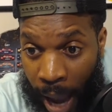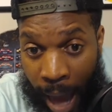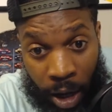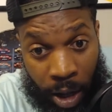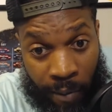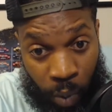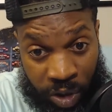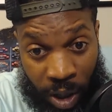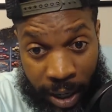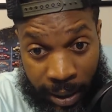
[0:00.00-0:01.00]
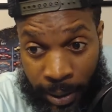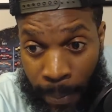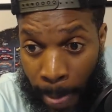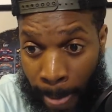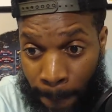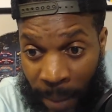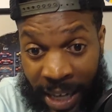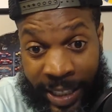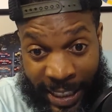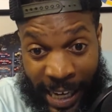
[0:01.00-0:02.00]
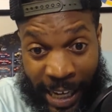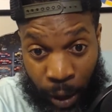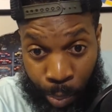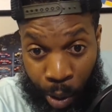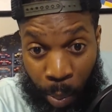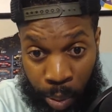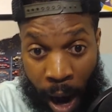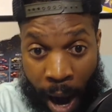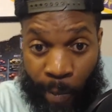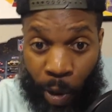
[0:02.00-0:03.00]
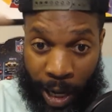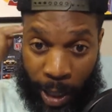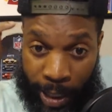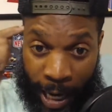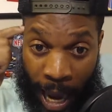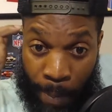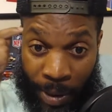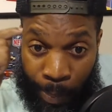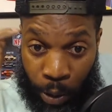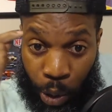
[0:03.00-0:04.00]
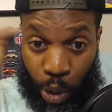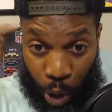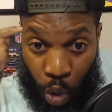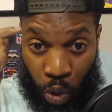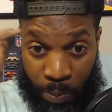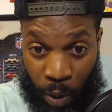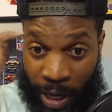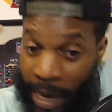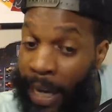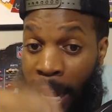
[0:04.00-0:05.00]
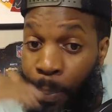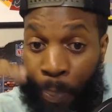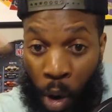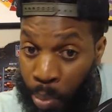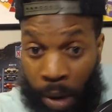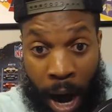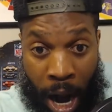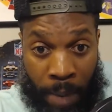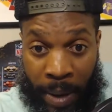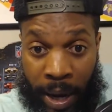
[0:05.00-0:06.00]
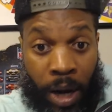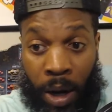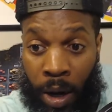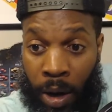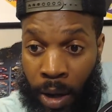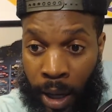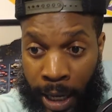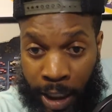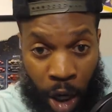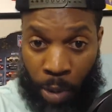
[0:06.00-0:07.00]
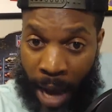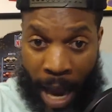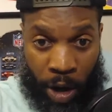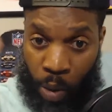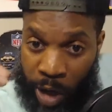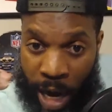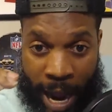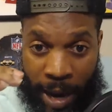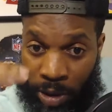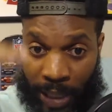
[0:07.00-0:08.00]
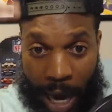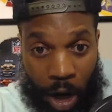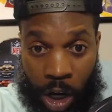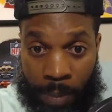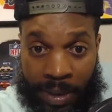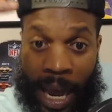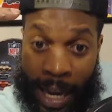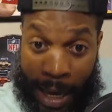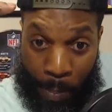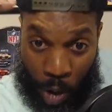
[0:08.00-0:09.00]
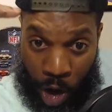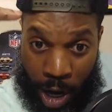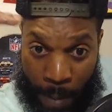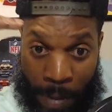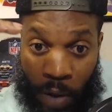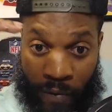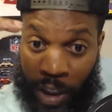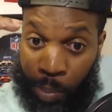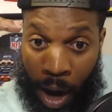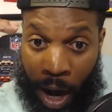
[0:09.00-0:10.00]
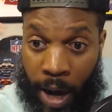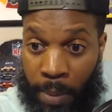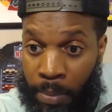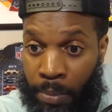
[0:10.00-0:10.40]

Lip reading: I love Russ. He just hit his pure prime where the game is mental to him. So he pure prime now. He's not no downside or upside. He pure in the middle of his prime.